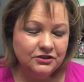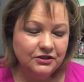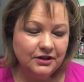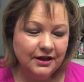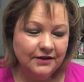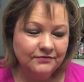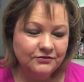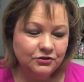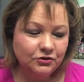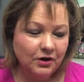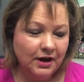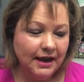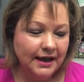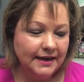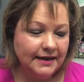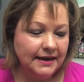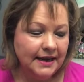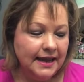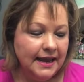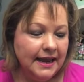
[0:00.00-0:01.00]
I've
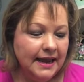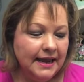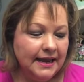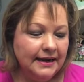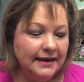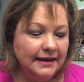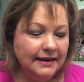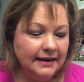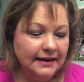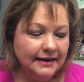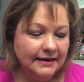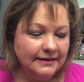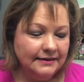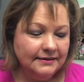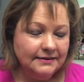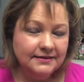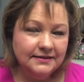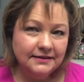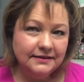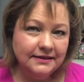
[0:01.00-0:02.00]
tried and
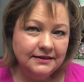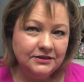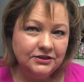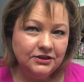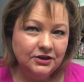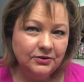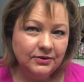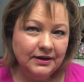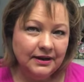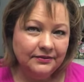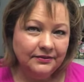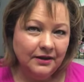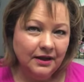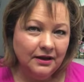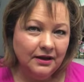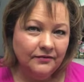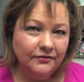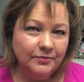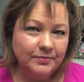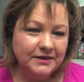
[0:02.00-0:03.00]
and to let you know what I thought
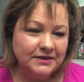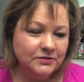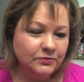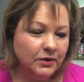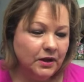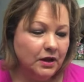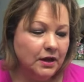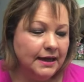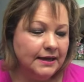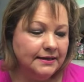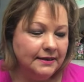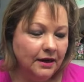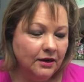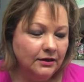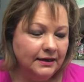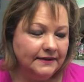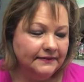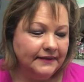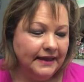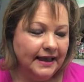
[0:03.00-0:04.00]
of them as well. And not
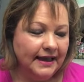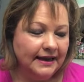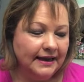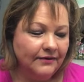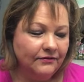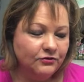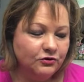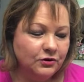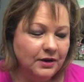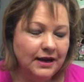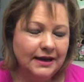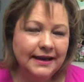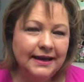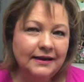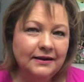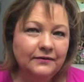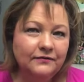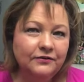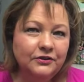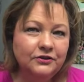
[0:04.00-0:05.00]
only that, I've tried
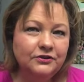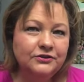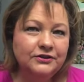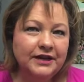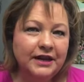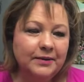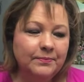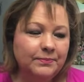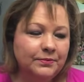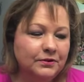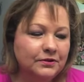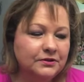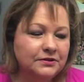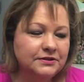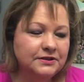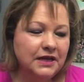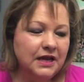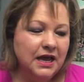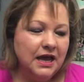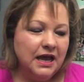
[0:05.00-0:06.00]
out a few
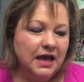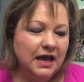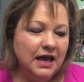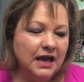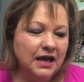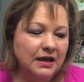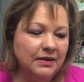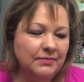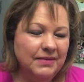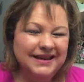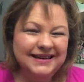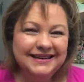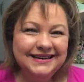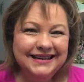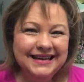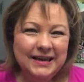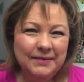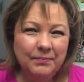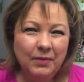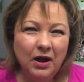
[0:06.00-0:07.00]
samples. Um, I
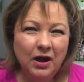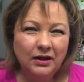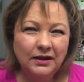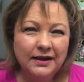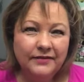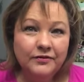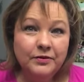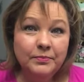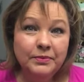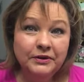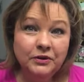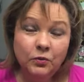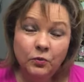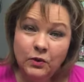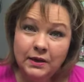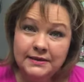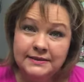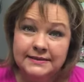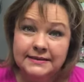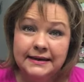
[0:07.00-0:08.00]
didn't keep all of them, but the
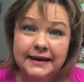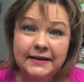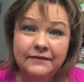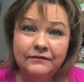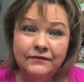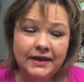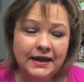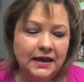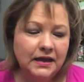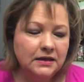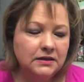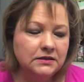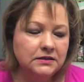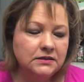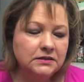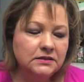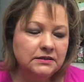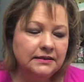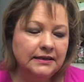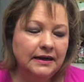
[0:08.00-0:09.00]
ones that I
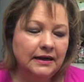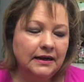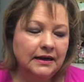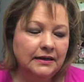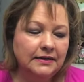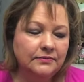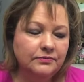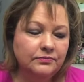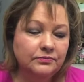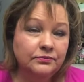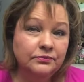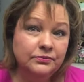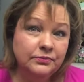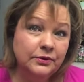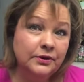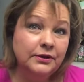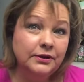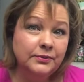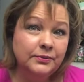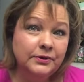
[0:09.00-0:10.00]
found that I
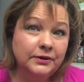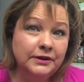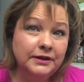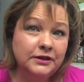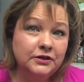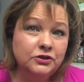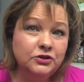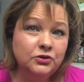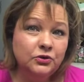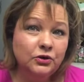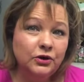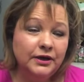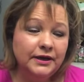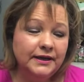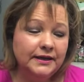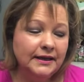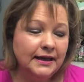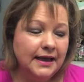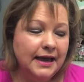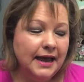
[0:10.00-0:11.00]
really, really
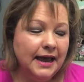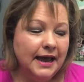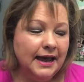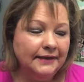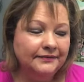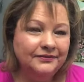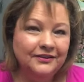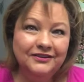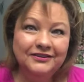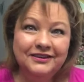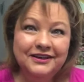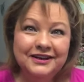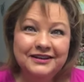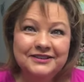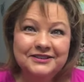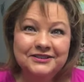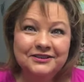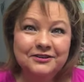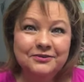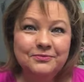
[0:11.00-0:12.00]
enjoyed, I thought that
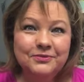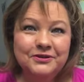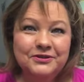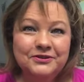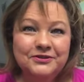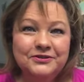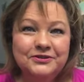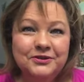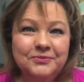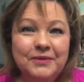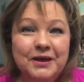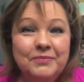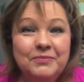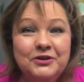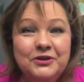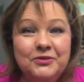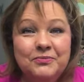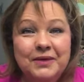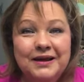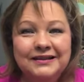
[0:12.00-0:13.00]
I'd share them with you, so maybe
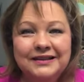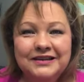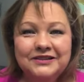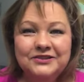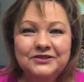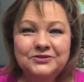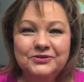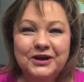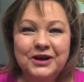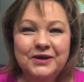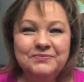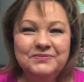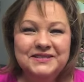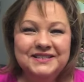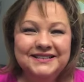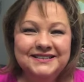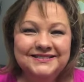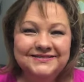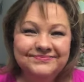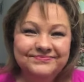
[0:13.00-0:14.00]
you might like to try them
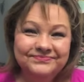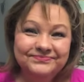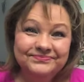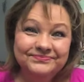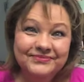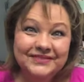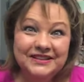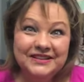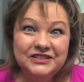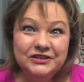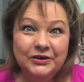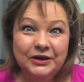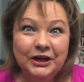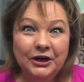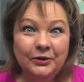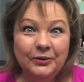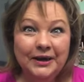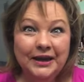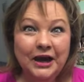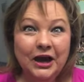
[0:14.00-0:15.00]
too. So
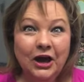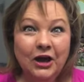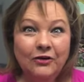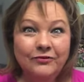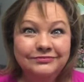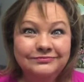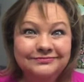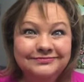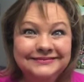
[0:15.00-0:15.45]
here we go.